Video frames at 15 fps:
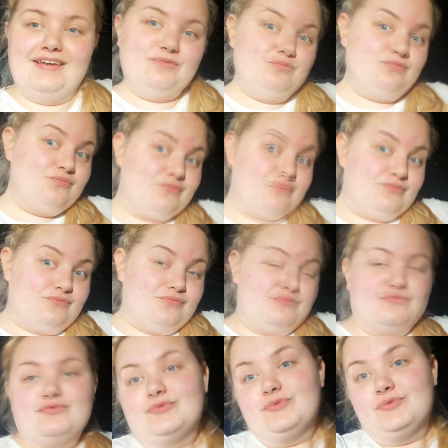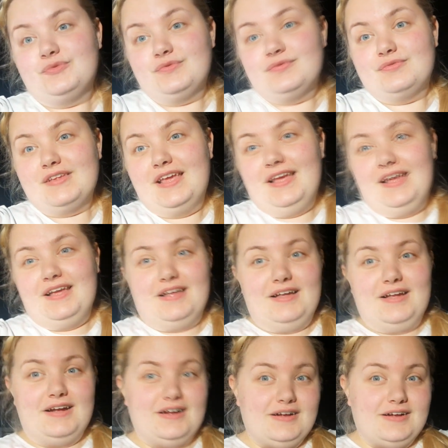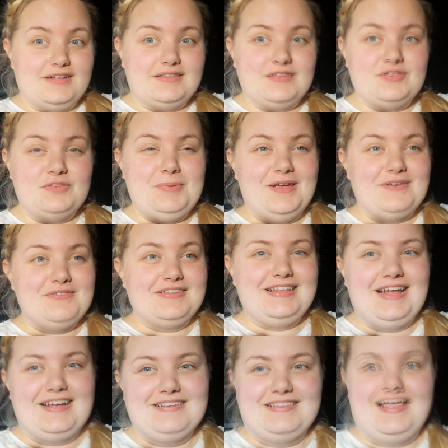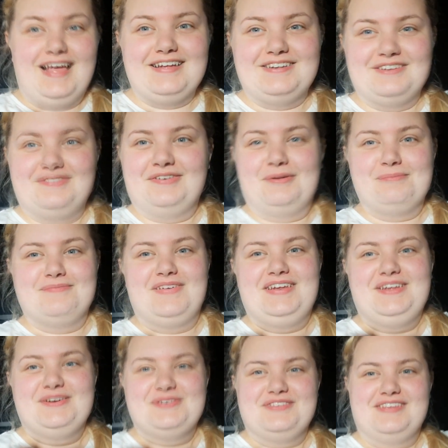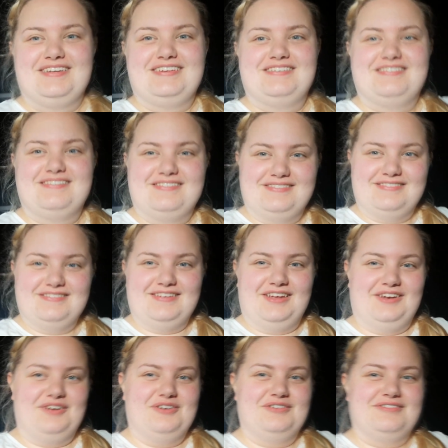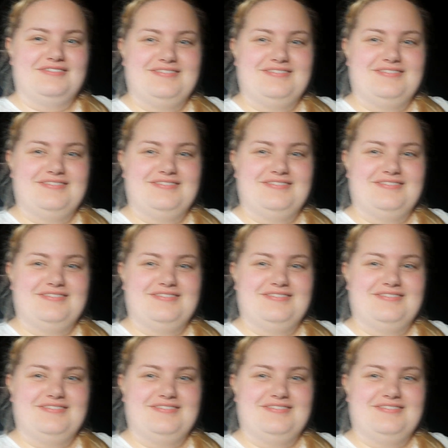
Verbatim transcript: Falling asleep. This would be a really nice light to film videos in, you know.